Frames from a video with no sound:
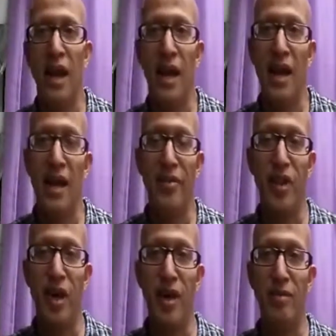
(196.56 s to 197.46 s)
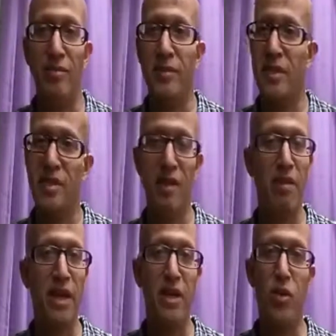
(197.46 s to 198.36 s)
and um, just
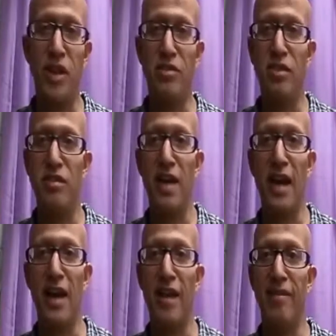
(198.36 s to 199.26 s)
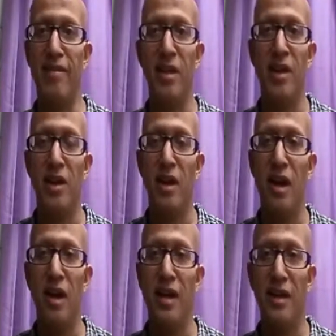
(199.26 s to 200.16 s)
send me any questions you have,
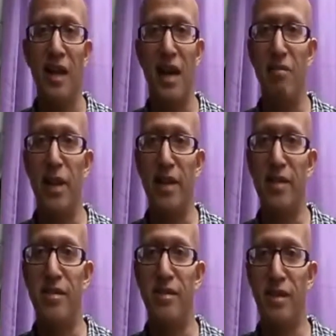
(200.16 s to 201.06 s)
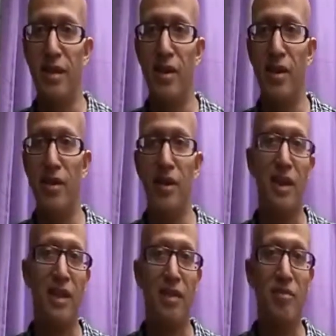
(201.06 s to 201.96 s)
uh, any comments. You know,
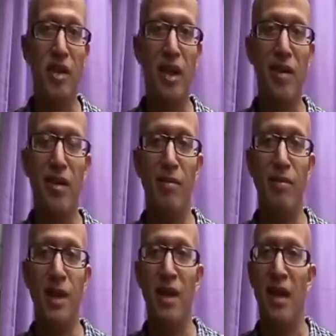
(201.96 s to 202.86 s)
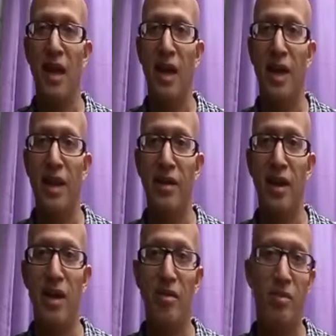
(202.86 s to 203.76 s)
I'd love to hear them. And
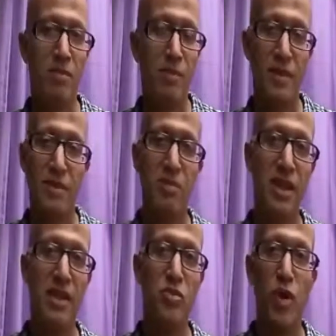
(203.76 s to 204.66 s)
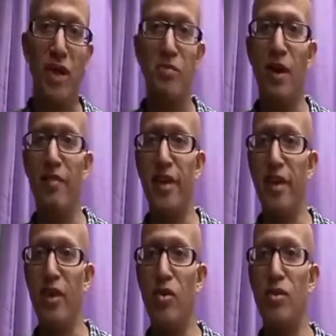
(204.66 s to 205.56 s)
uh, please watch my
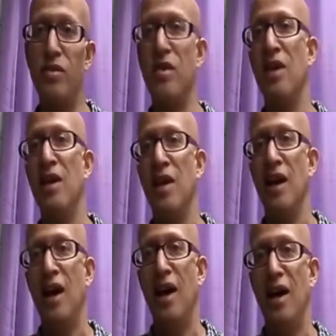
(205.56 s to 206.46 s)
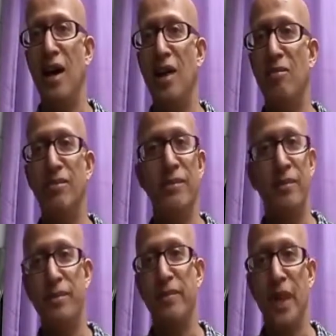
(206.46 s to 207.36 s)
videos. Um,
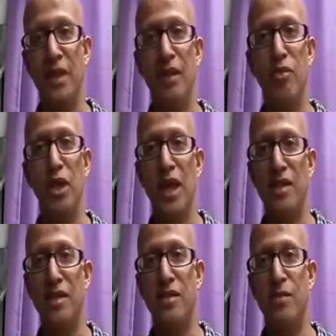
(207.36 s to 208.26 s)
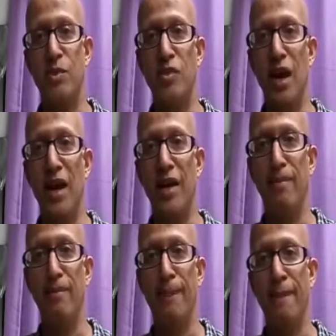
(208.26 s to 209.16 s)
I love you guys, and
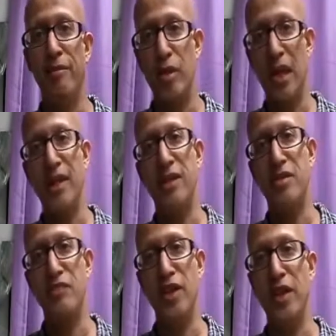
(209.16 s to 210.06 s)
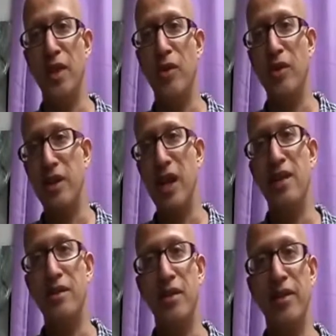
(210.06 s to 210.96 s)
subscribe. If you like this video and you're
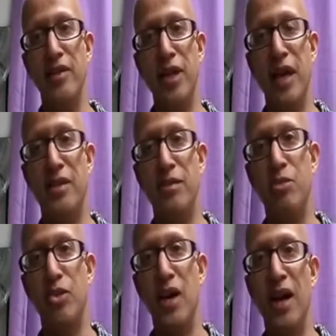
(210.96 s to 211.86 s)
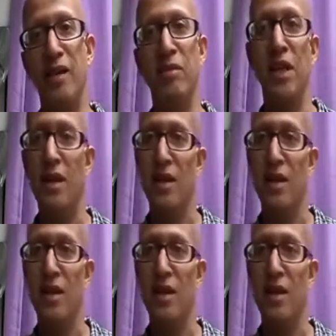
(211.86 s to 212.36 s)
not a, and you're not subscribed,